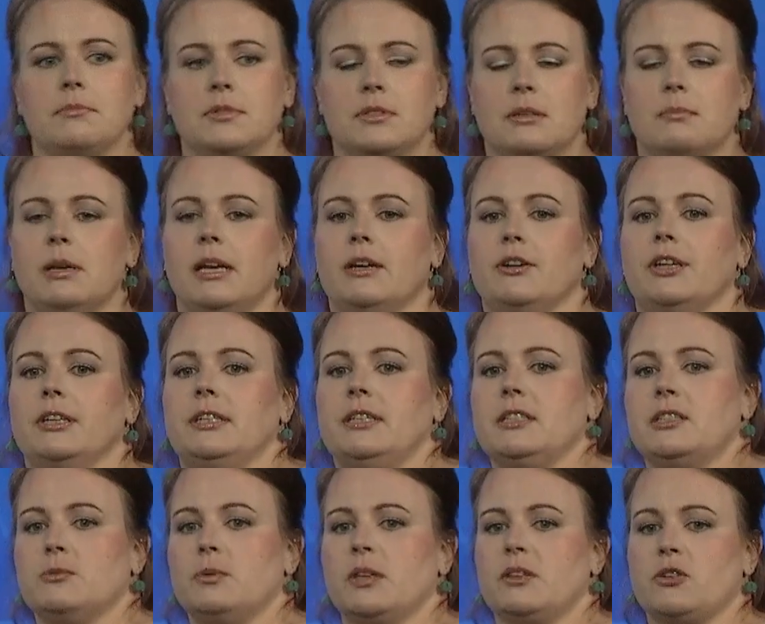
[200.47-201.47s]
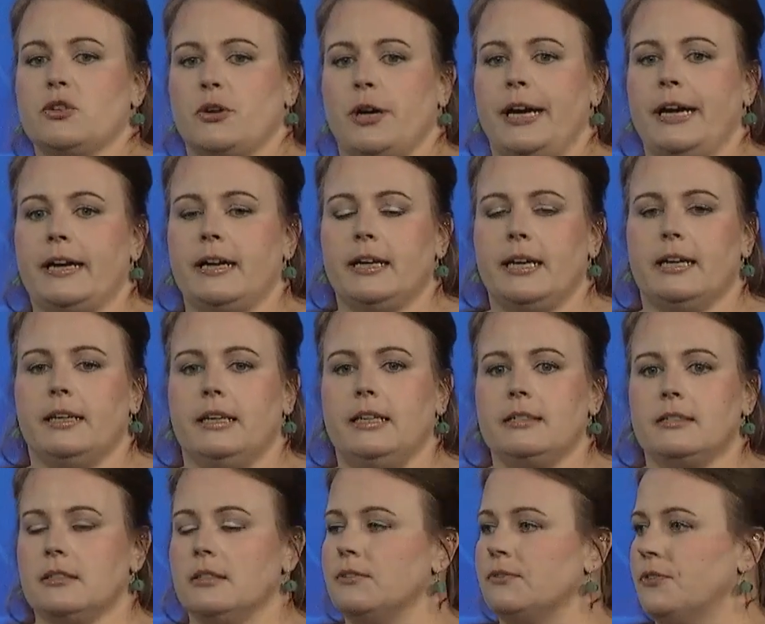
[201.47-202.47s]
similarities with crack, at
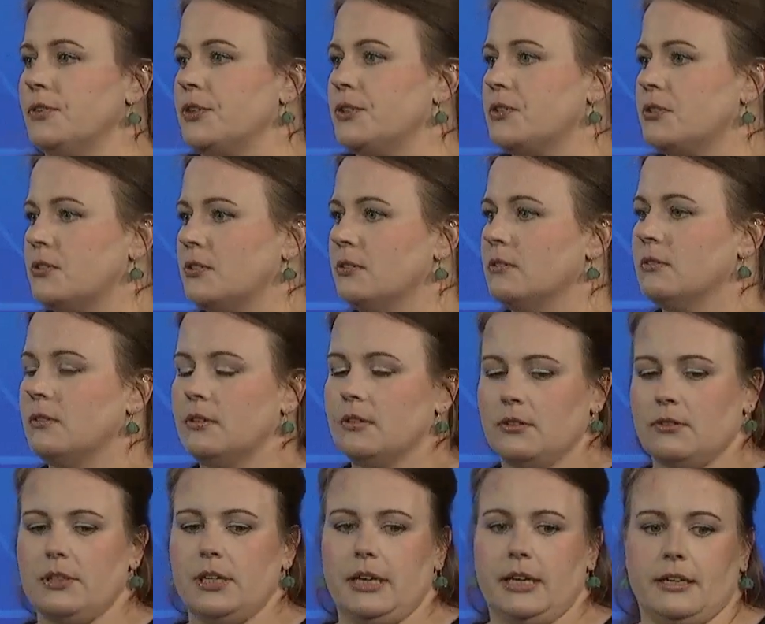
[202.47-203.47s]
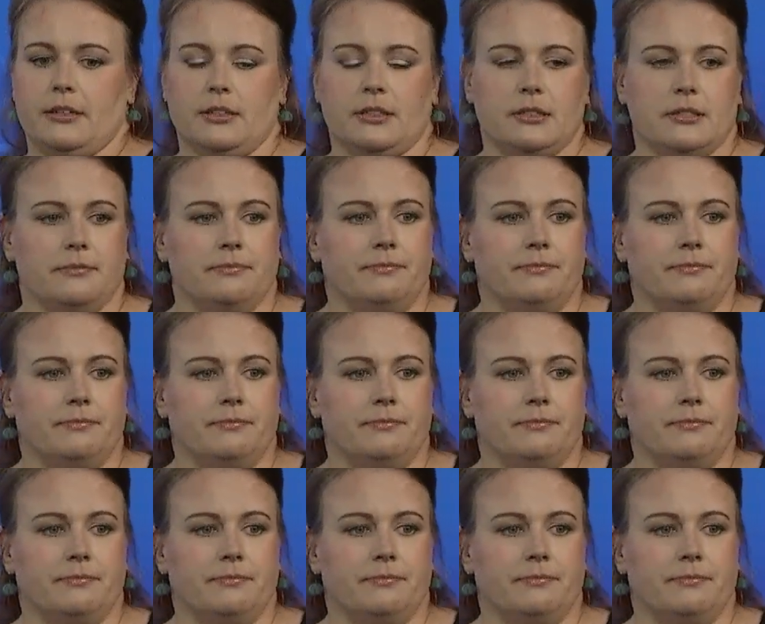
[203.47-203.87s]
least the first three letters.